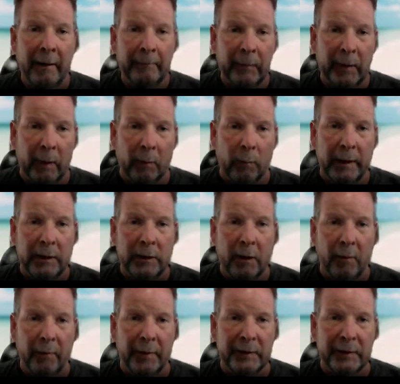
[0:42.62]
And we
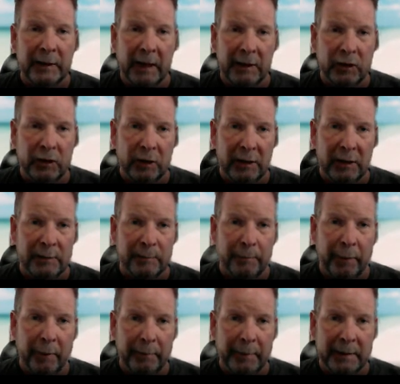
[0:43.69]
know the tangent is
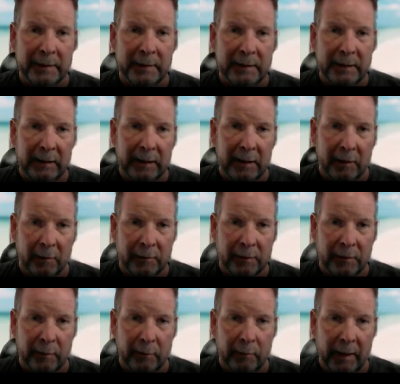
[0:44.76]
perpendicular
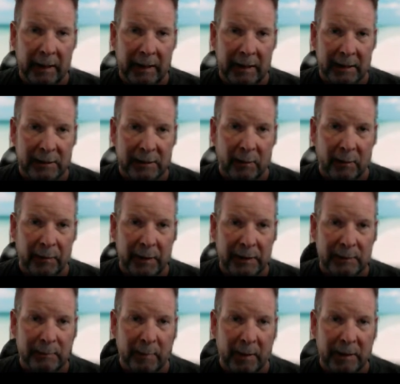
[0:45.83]
to the radius. So
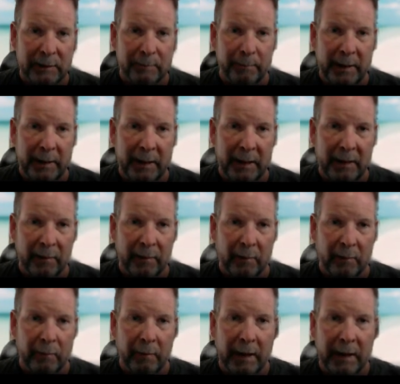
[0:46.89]
this must be the
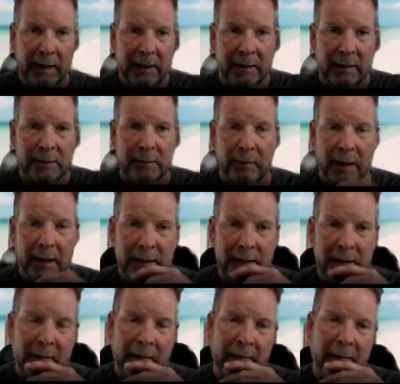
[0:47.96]
radius right
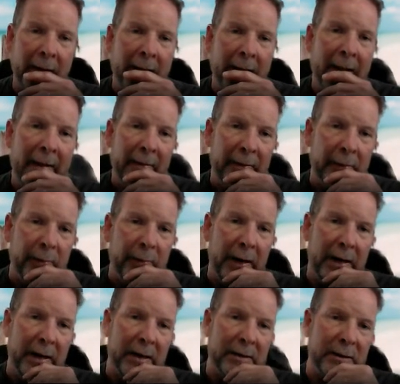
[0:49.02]
here. The
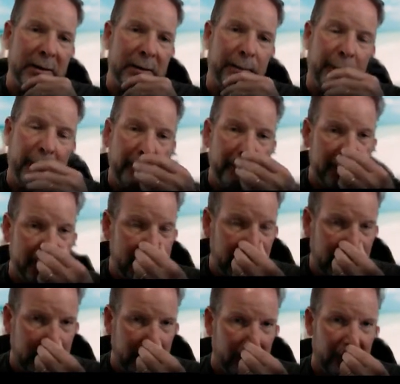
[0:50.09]
radius is
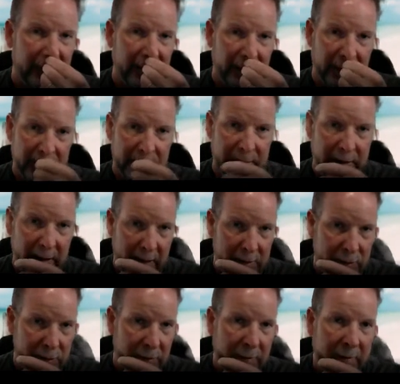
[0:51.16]
perpendicular to this
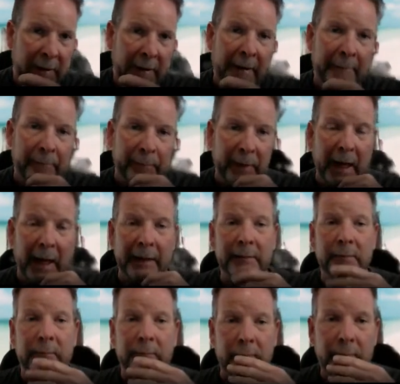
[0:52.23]
tangent. And
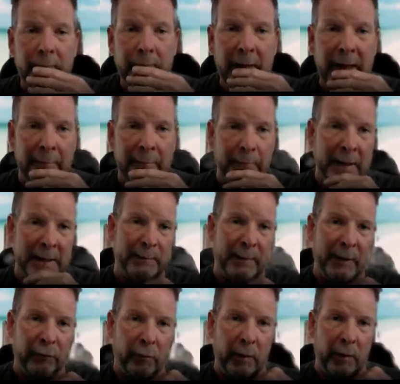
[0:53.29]
it must
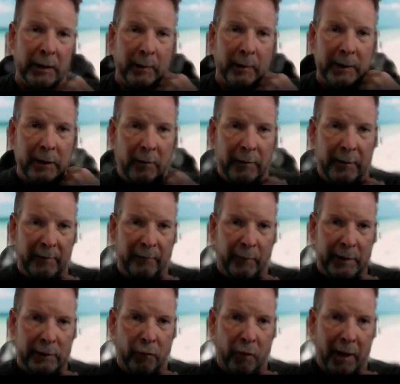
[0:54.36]
be 3. We know that if
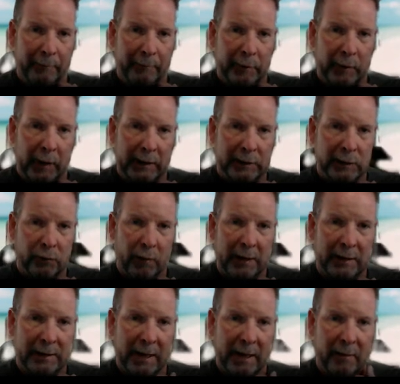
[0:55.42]
we drop it
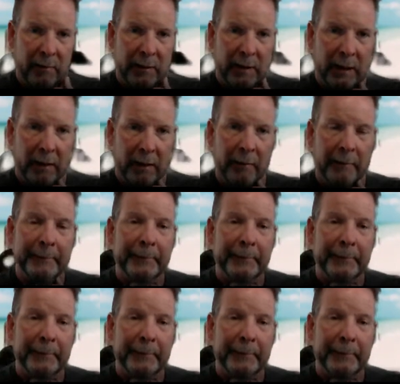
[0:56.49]
straight down here,